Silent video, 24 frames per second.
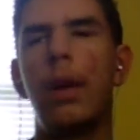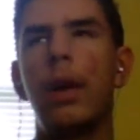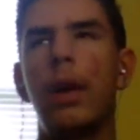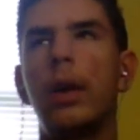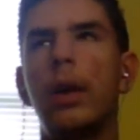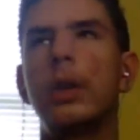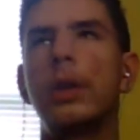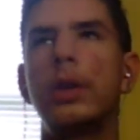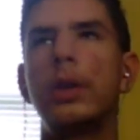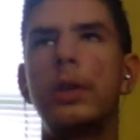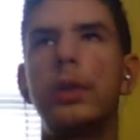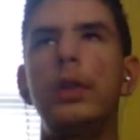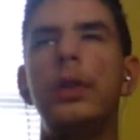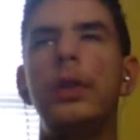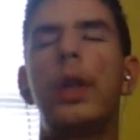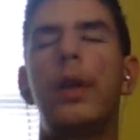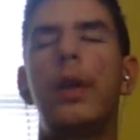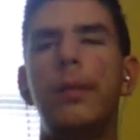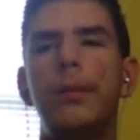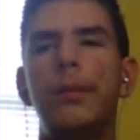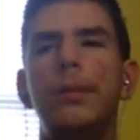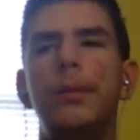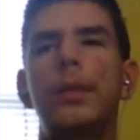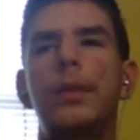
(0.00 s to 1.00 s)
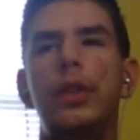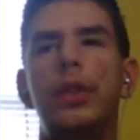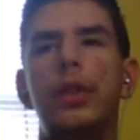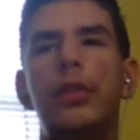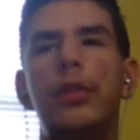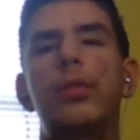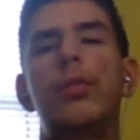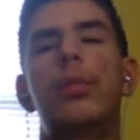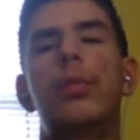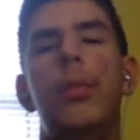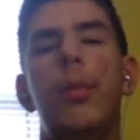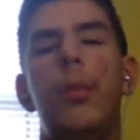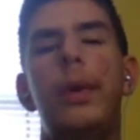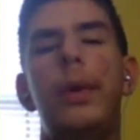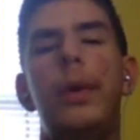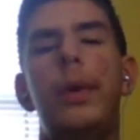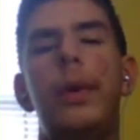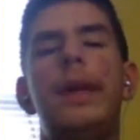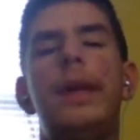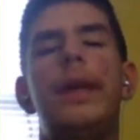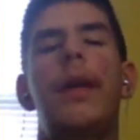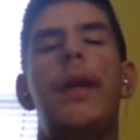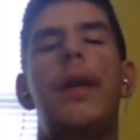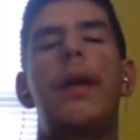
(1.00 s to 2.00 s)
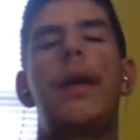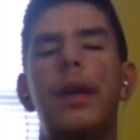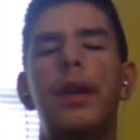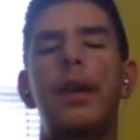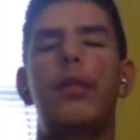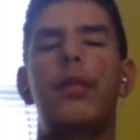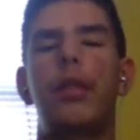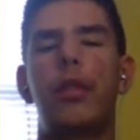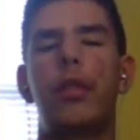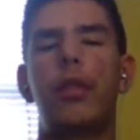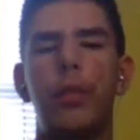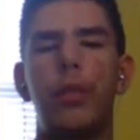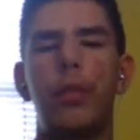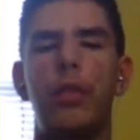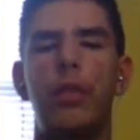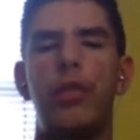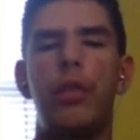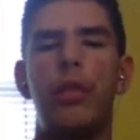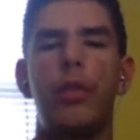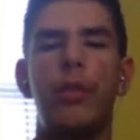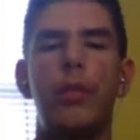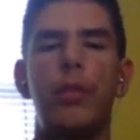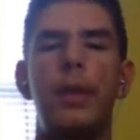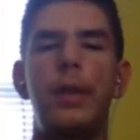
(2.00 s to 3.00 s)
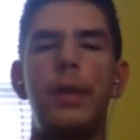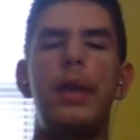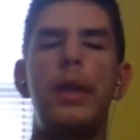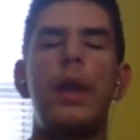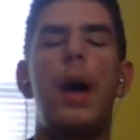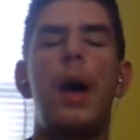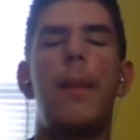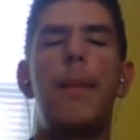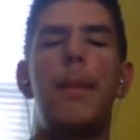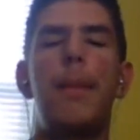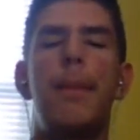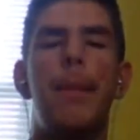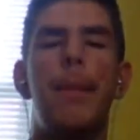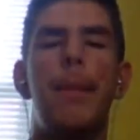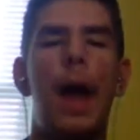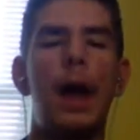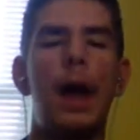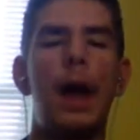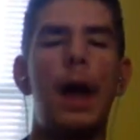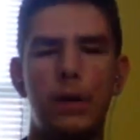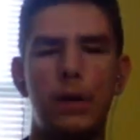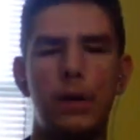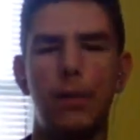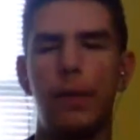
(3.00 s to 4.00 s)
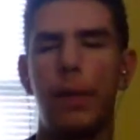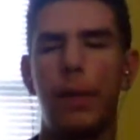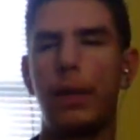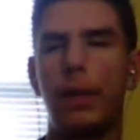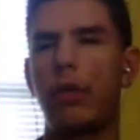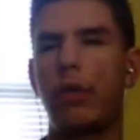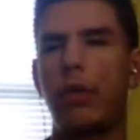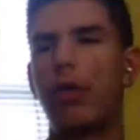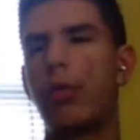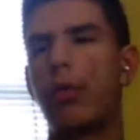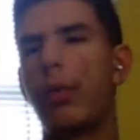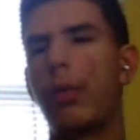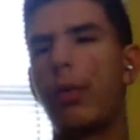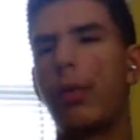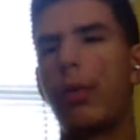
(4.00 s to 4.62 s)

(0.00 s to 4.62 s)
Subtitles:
Because we need that running situation. We need a master running situation.